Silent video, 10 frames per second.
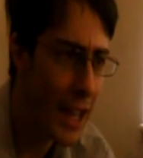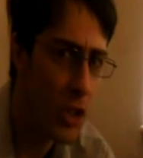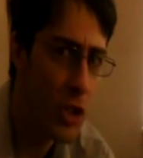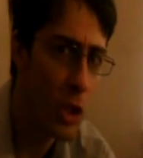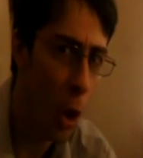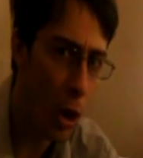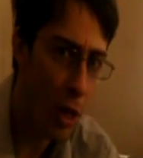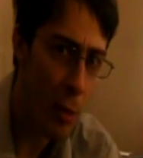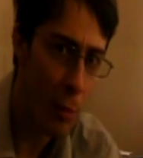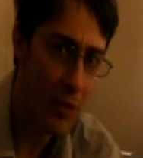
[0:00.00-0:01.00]
It's shorter
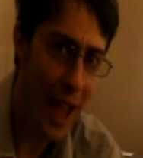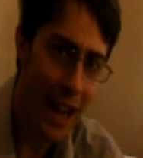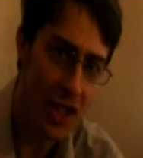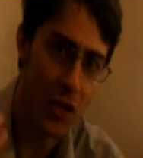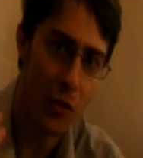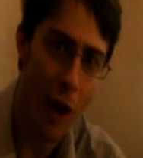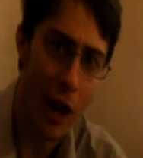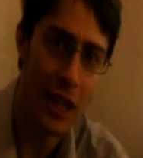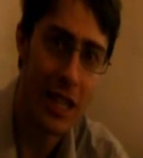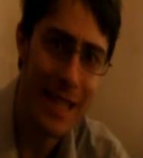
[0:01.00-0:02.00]
than Nat's
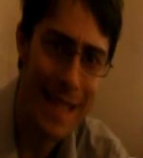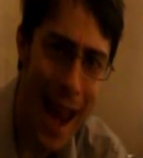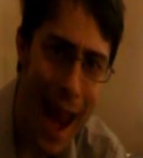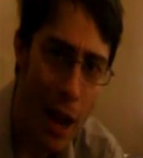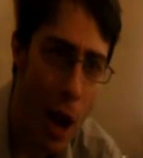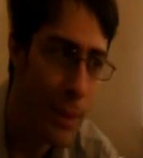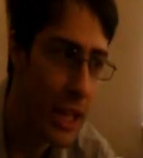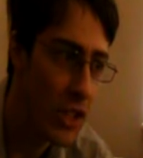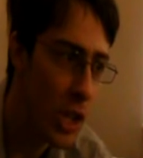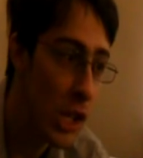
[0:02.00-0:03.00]
fucking dick. I
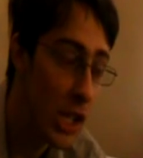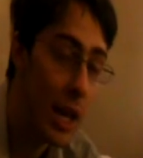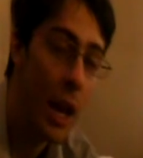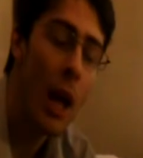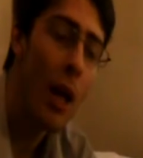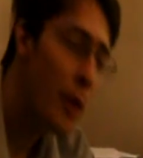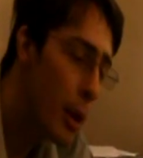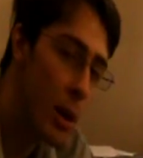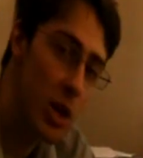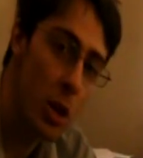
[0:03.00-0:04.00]
mean, seriously. The
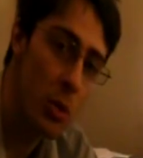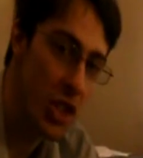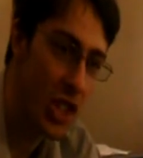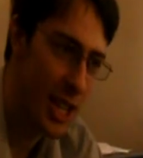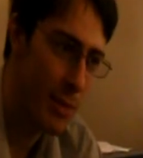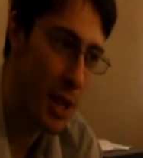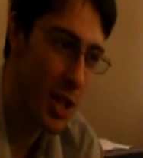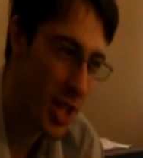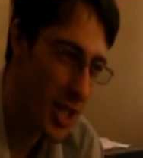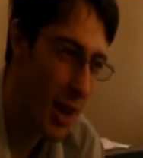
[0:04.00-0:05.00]
original was 6
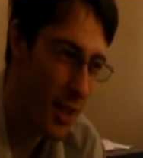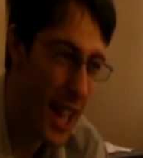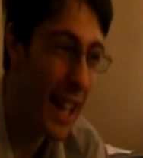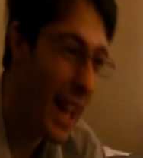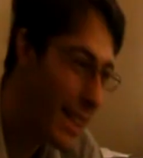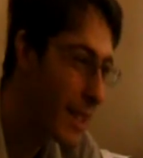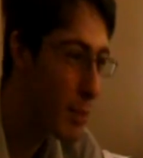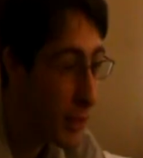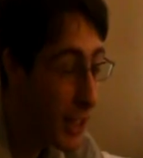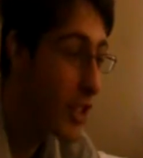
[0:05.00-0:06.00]
missions, and I was like, yeah,
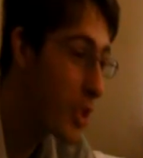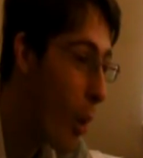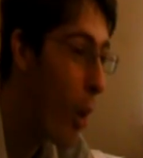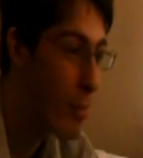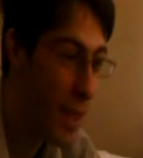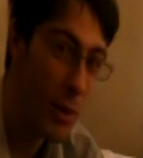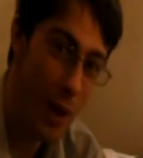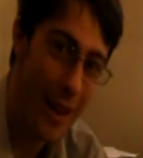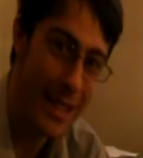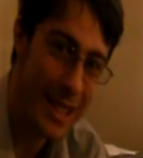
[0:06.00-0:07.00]
that's pretty short, but they were
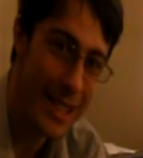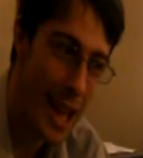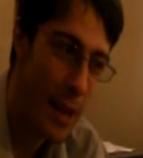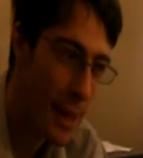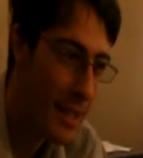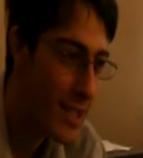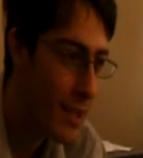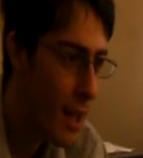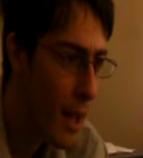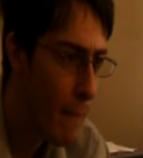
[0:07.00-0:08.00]
nicely segmented.